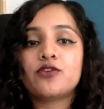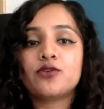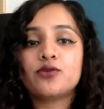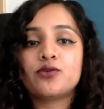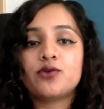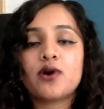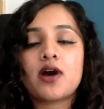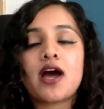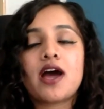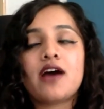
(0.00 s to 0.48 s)
if
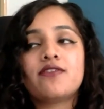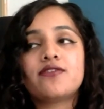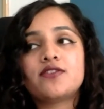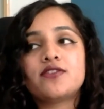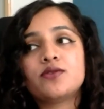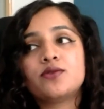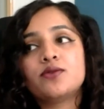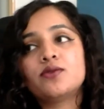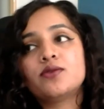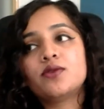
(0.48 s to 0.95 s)
you
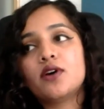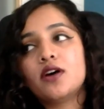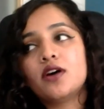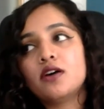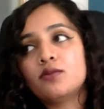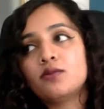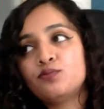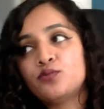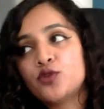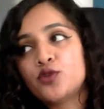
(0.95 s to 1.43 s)
have to,
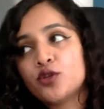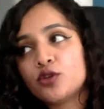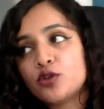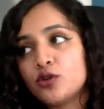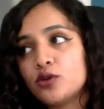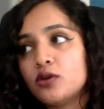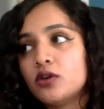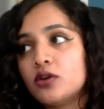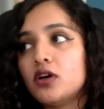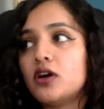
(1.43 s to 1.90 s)

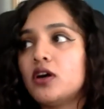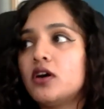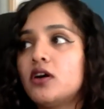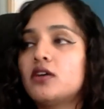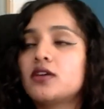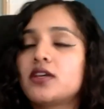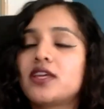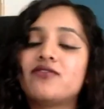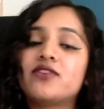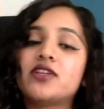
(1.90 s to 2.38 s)

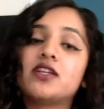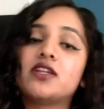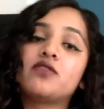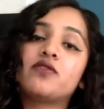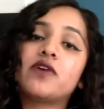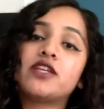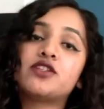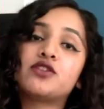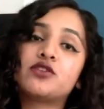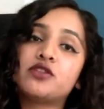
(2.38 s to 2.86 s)
give an
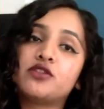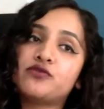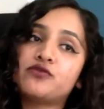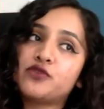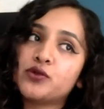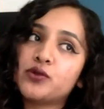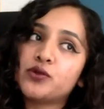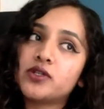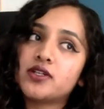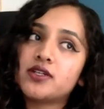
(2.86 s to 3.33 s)
advice to
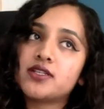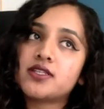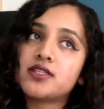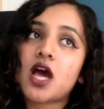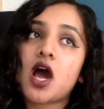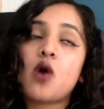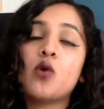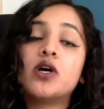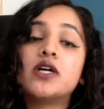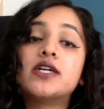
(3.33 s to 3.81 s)
the
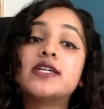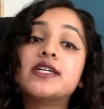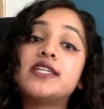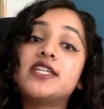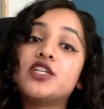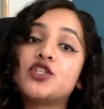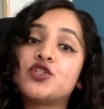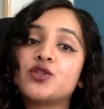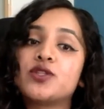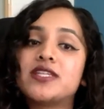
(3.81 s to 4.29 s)
viewers, how
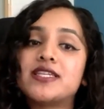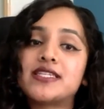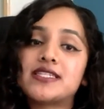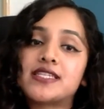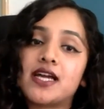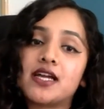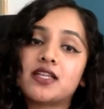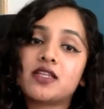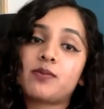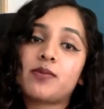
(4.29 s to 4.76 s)
early should they
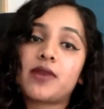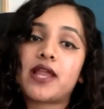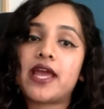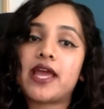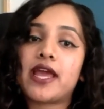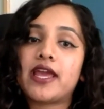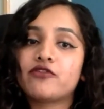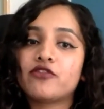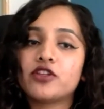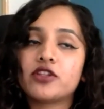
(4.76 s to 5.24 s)
start
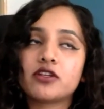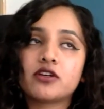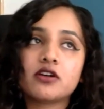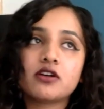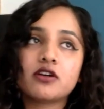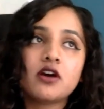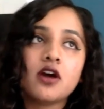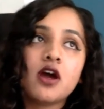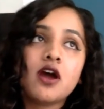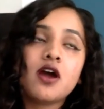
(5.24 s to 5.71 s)
applying for
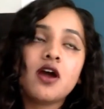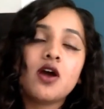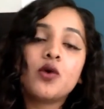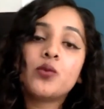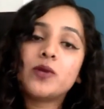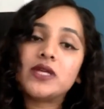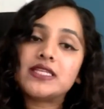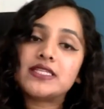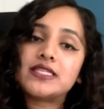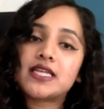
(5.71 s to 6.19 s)
the
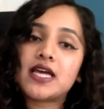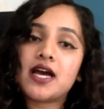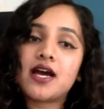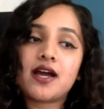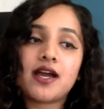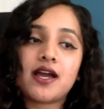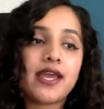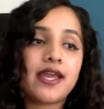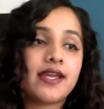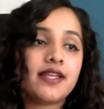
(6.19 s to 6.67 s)

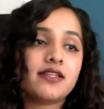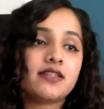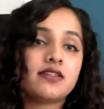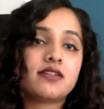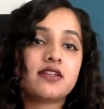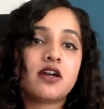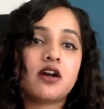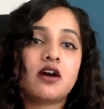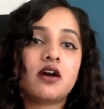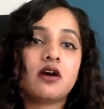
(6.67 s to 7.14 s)
visa,
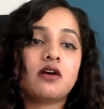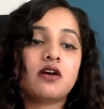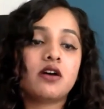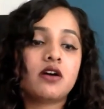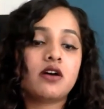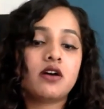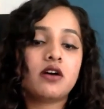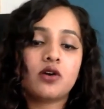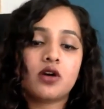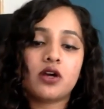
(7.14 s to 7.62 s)
and
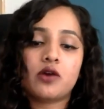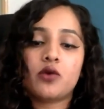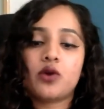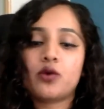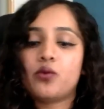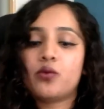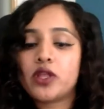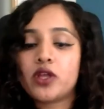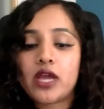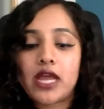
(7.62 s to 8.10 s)

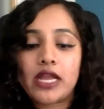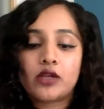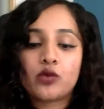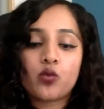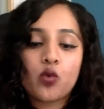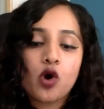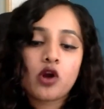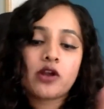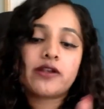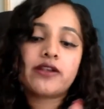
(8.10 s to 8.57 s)
at
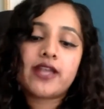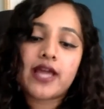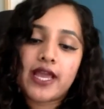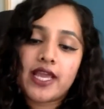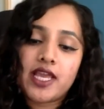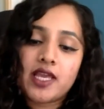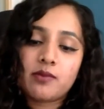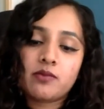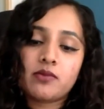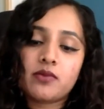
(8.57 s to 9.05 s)
what
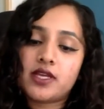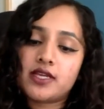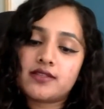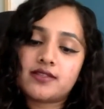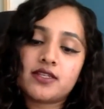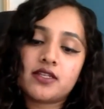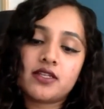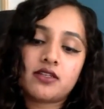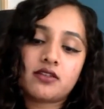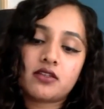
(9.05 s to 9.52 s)
time
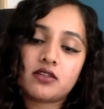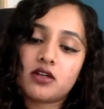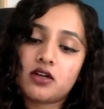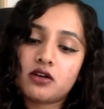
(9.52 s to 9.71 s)
is it